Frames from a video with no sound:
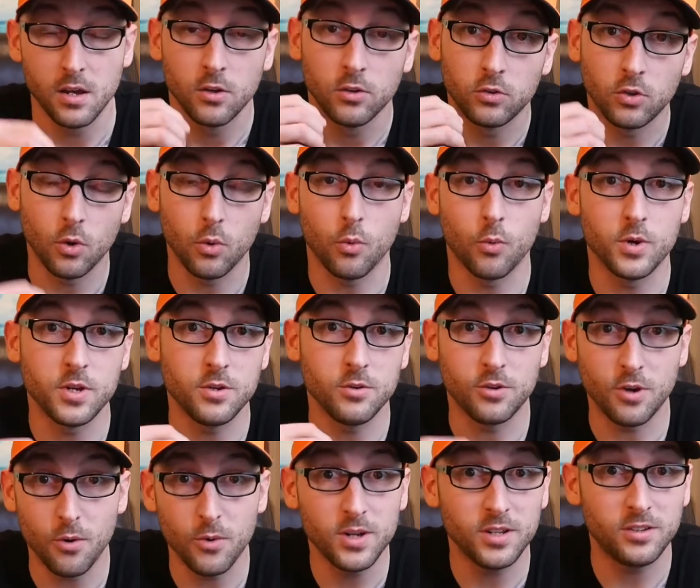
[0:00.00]
So when you
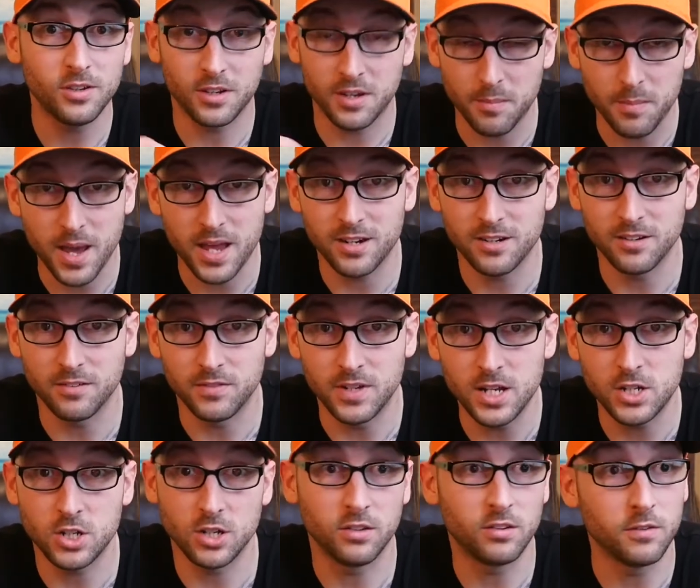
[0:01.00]
go into competitive
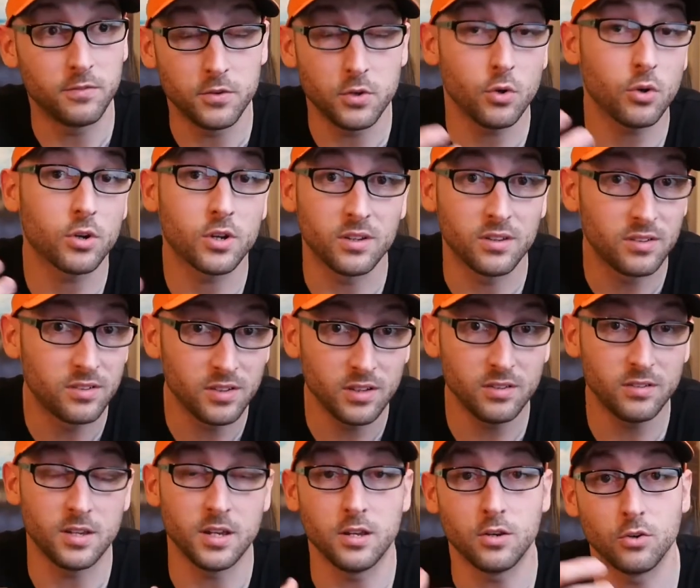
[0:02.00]
niches, if you're
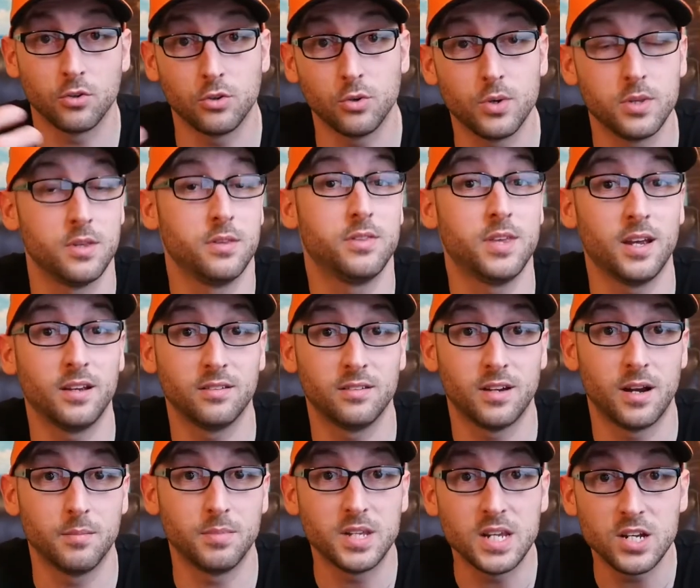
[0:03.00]
consistent, you're doing the things
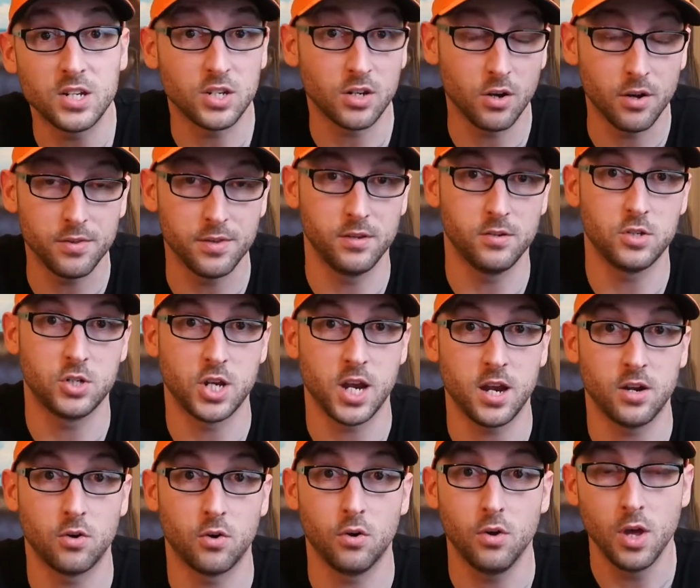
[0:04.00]
that I'm teaching on this
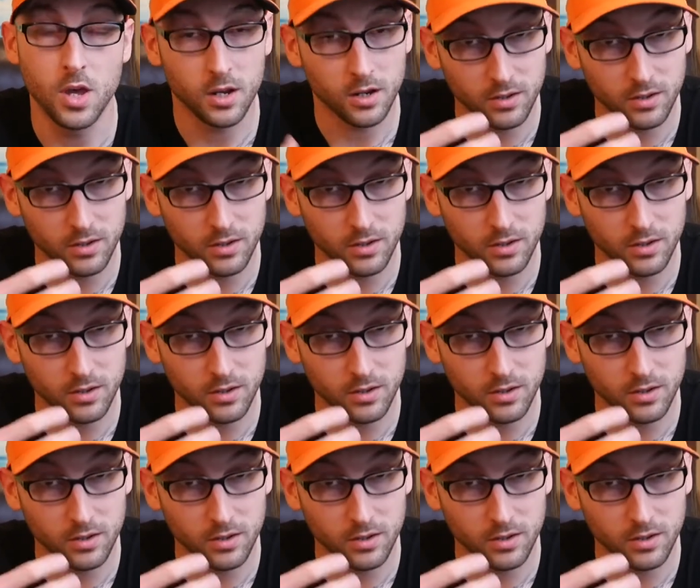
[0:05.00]
channel,